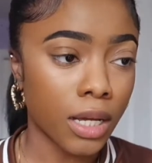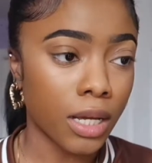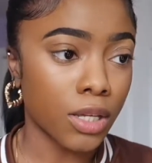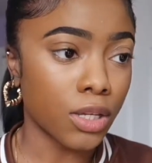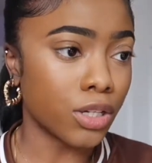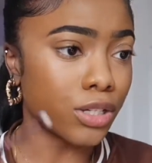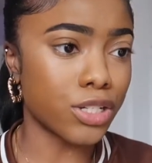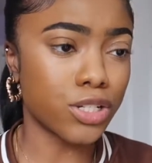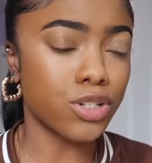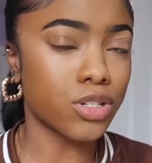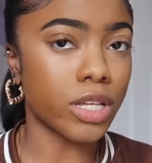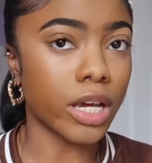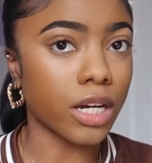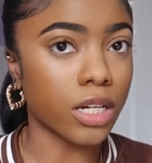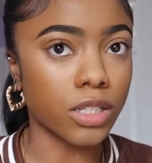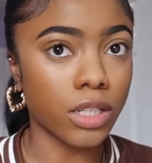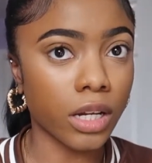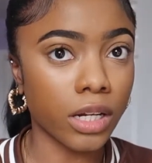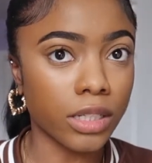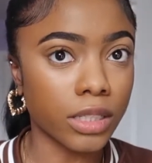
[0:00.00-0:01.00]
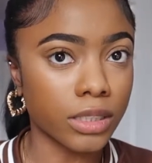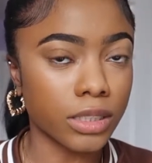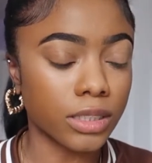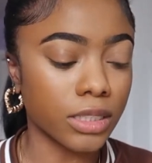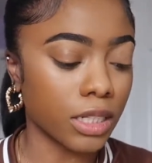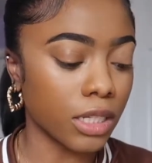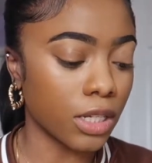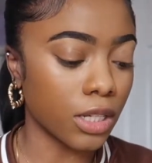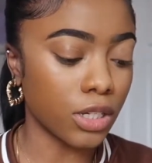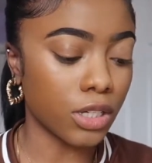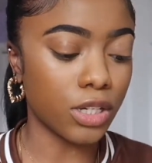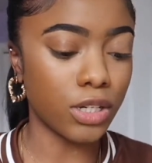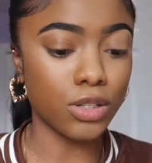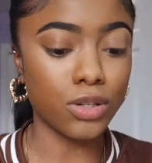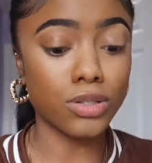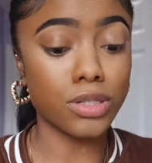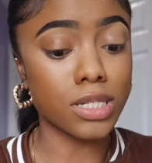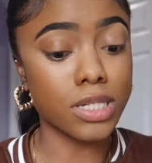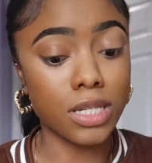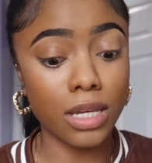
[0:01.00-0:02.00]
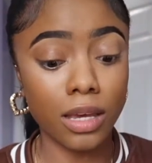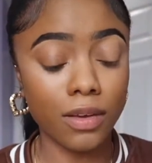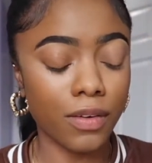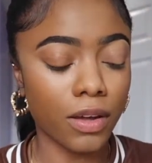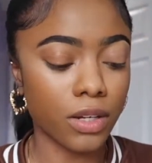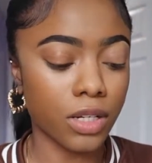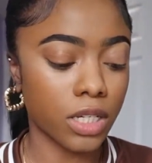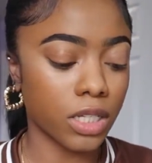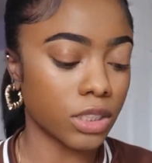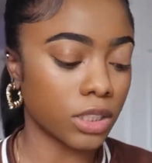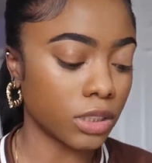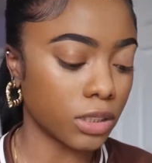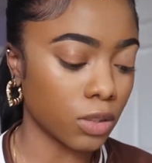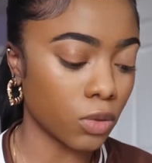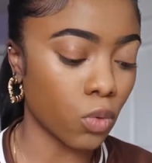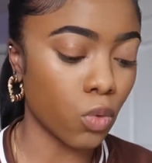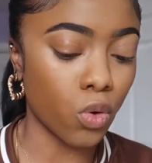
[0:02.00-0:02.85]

You can just use like a dark concealer. You can use a stick foundation,